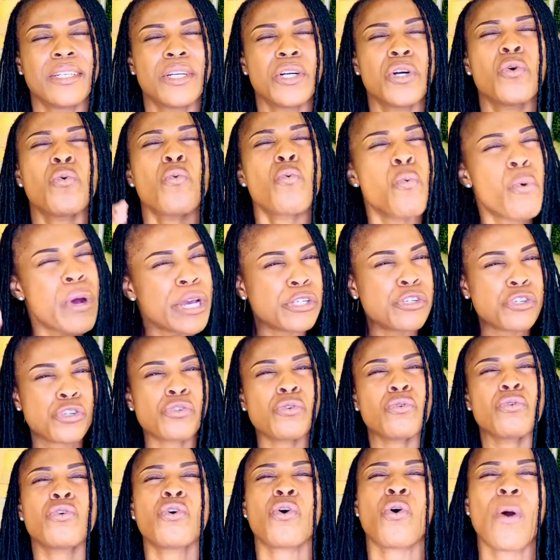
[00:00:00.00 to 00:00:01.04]
we
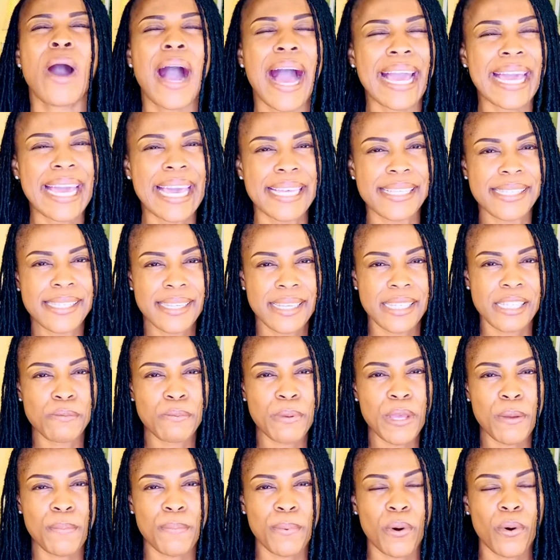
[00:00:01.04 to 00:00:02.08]
should go against these
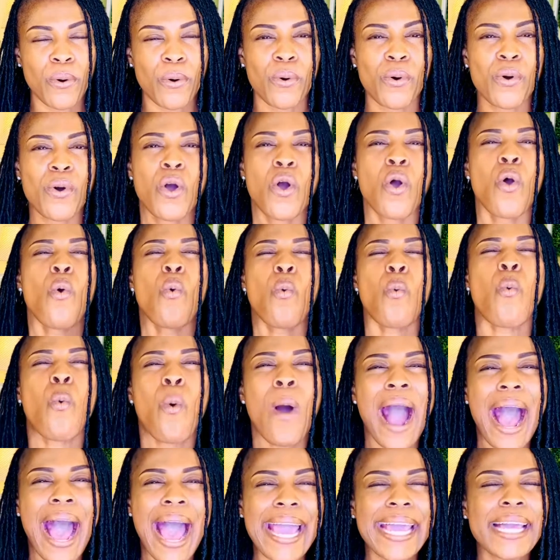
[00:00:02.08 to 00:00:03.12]
people.
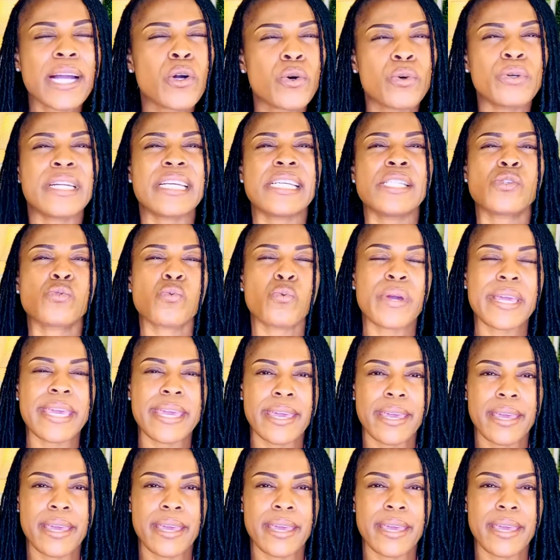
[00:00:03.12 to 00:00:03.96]
Why couldn't we?